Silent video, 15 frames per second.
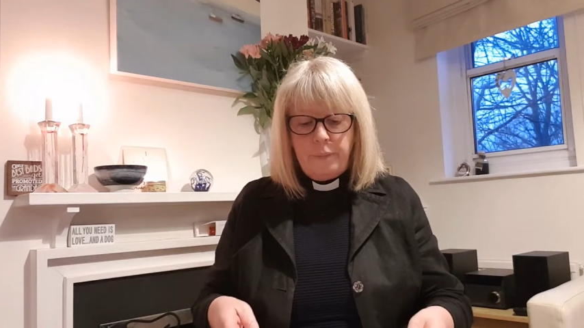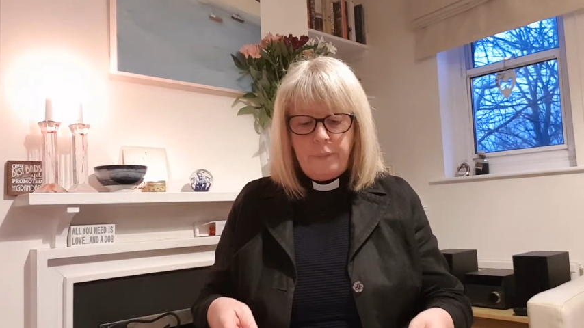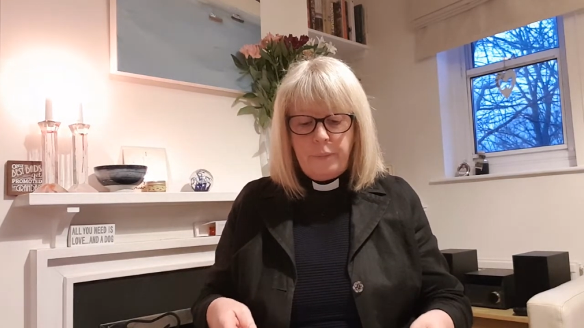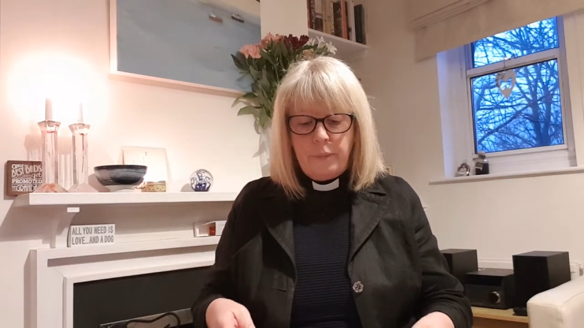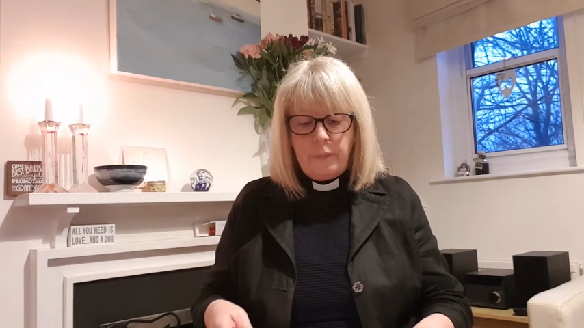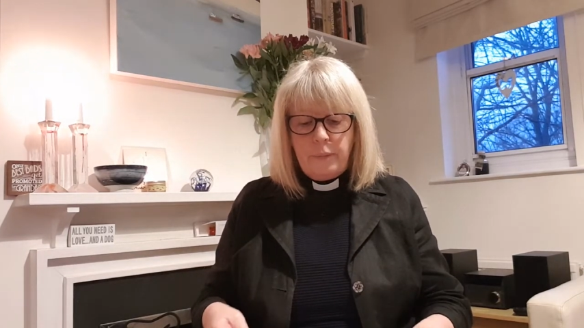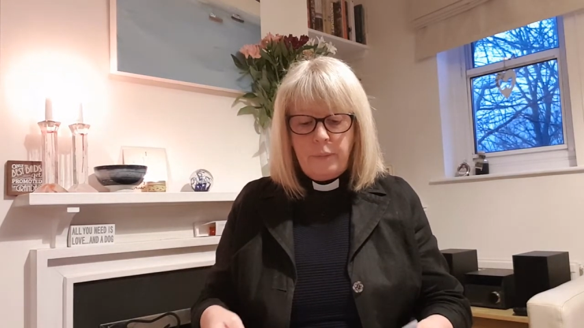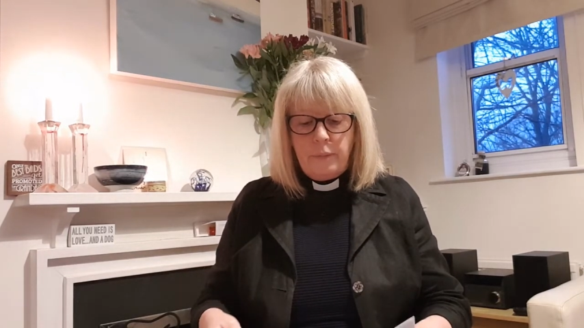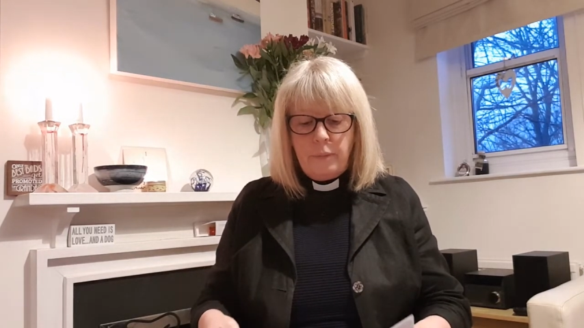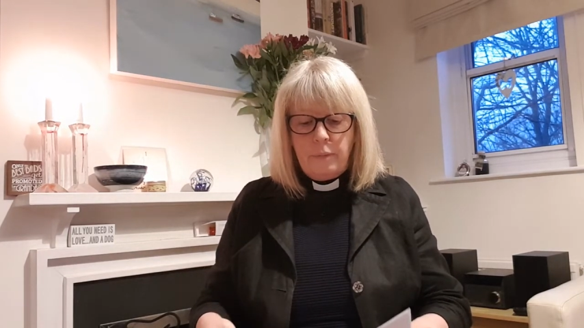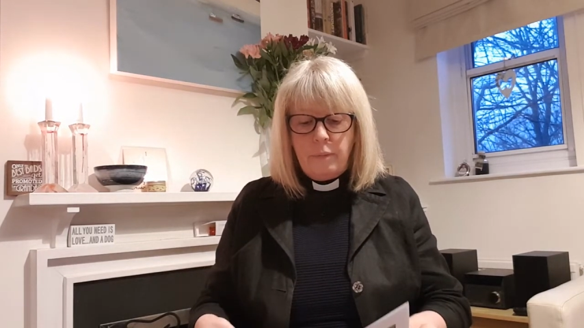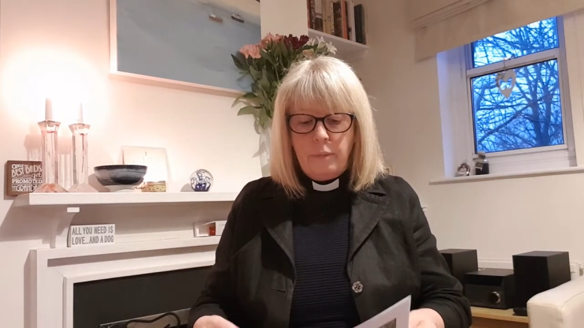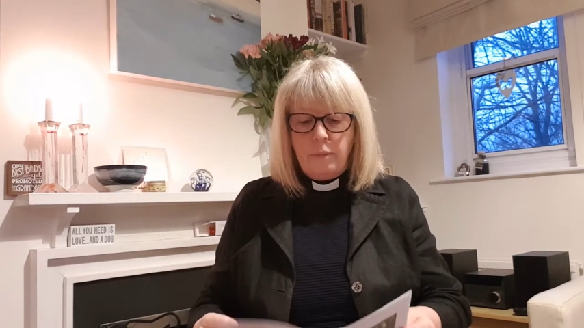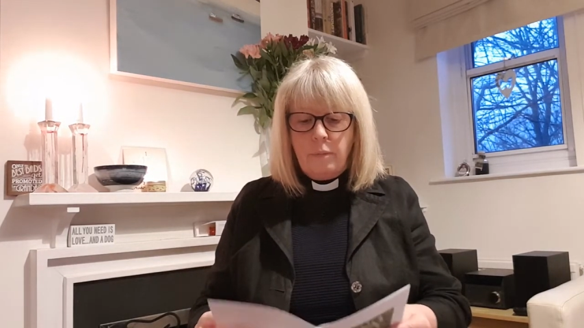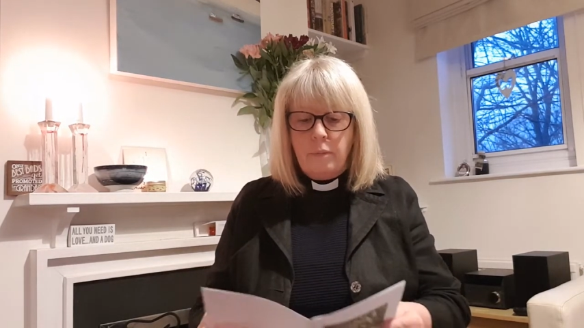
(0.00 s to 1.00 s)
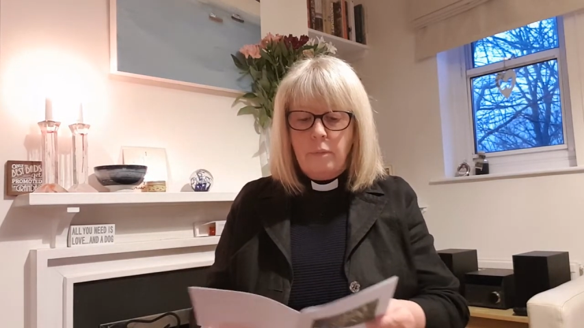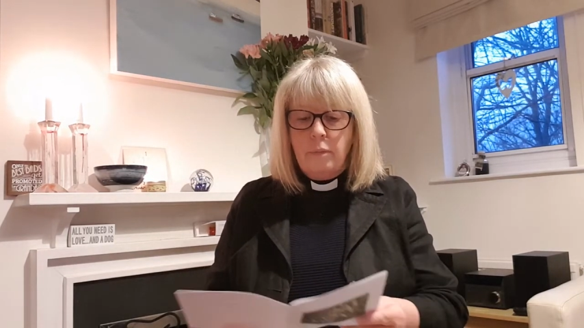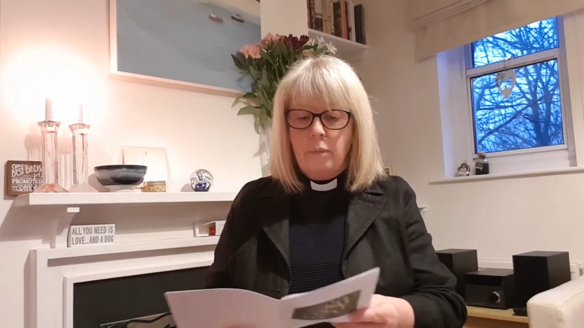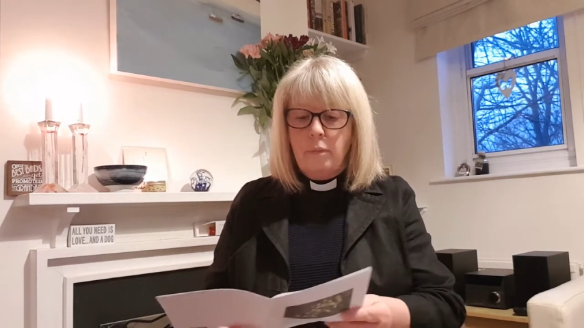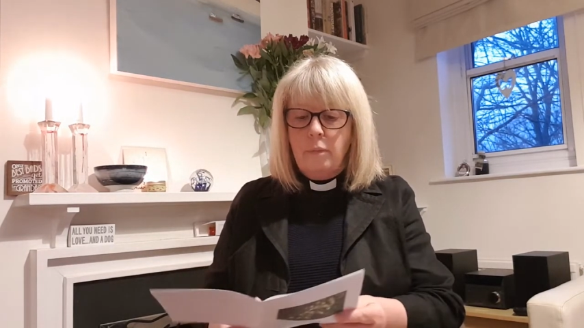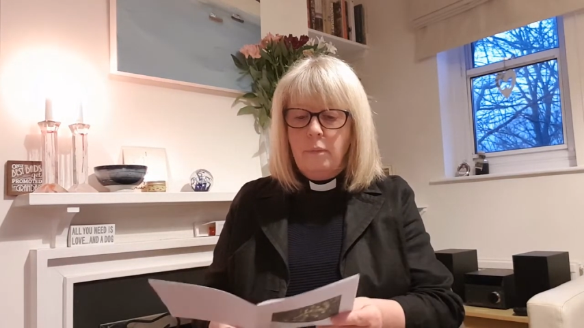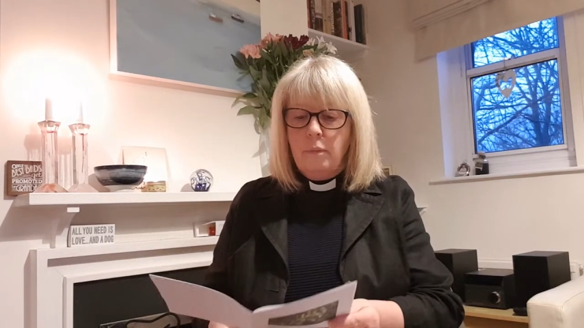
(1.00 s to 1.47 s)

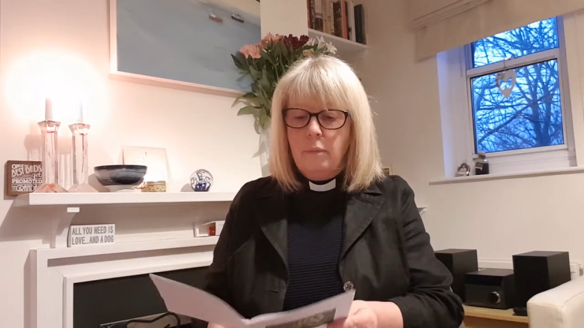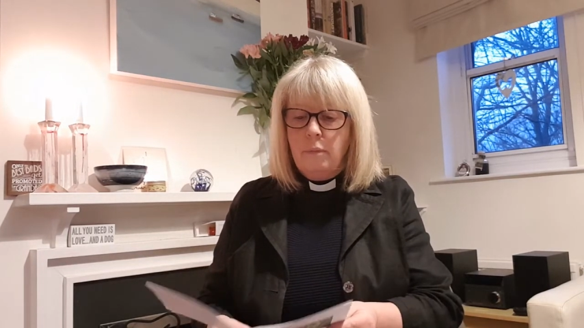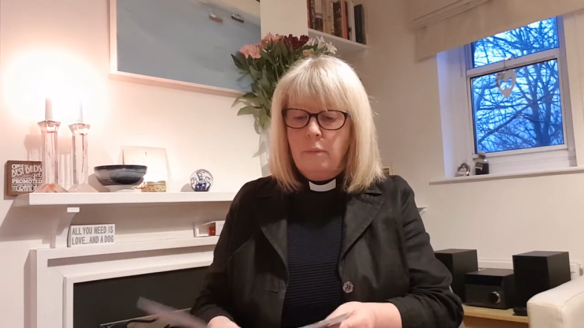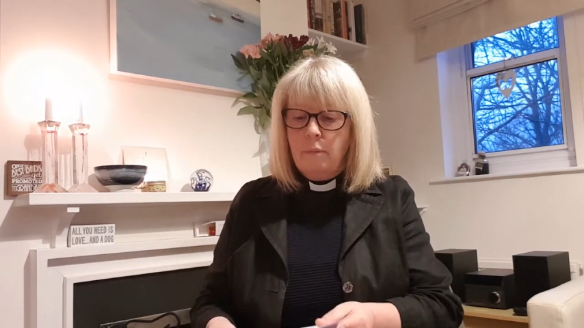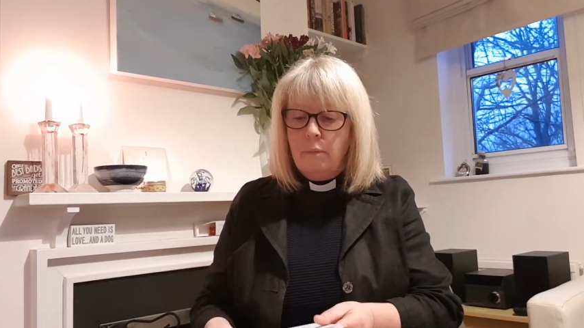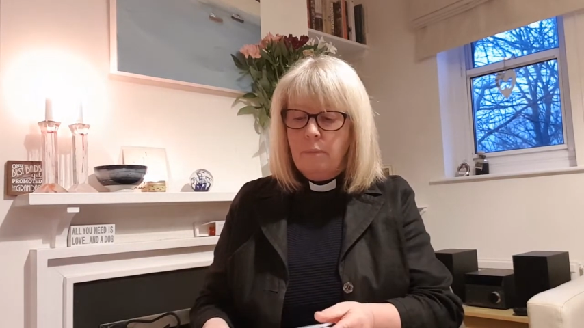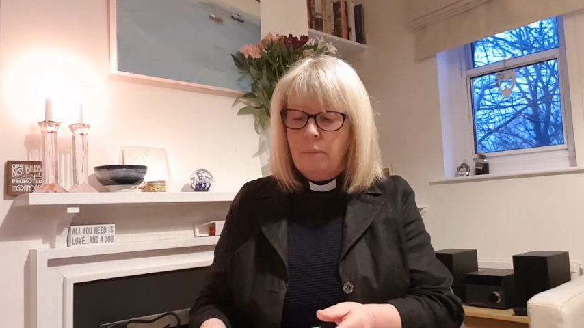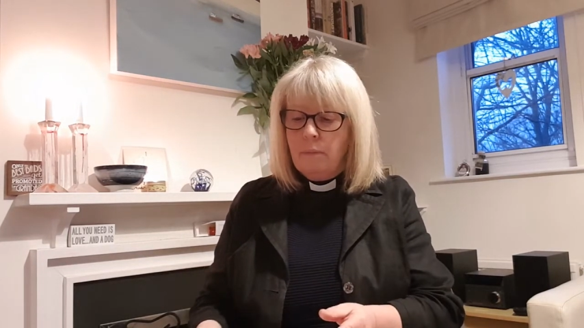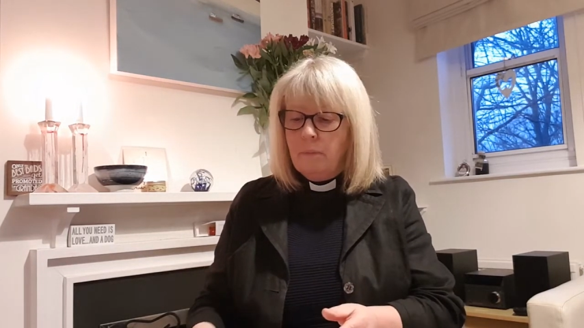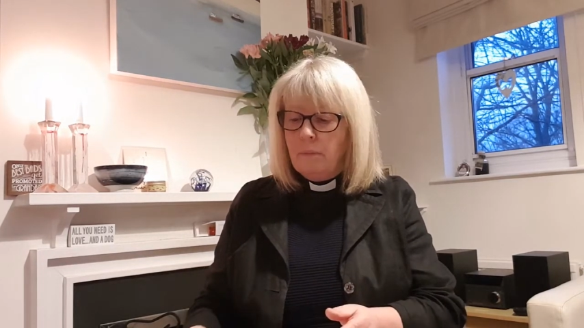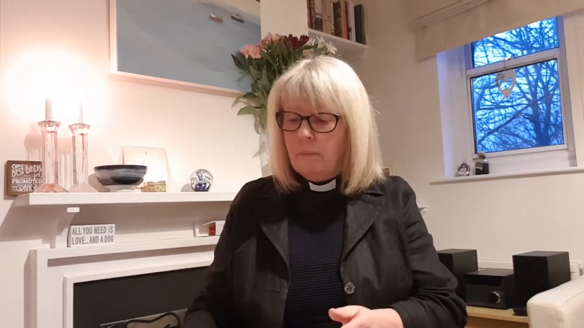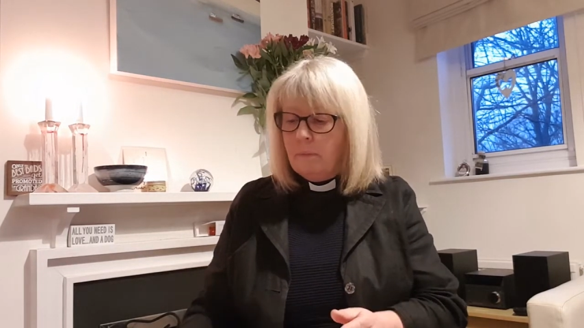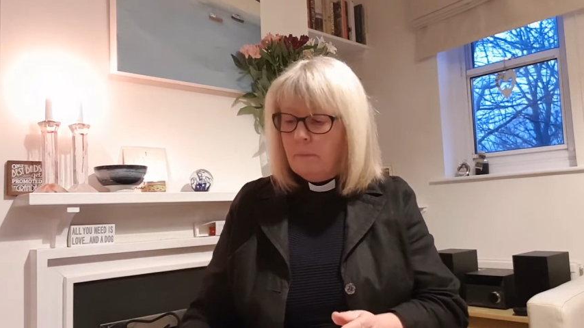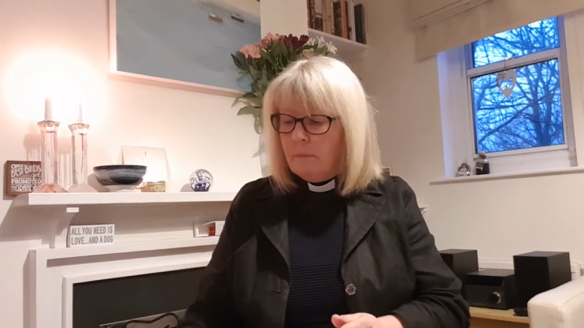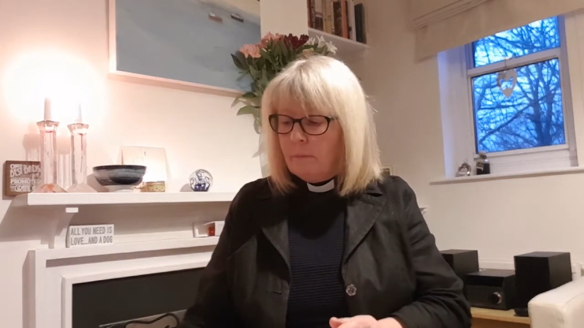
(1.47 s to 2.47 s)
Nobody speaks.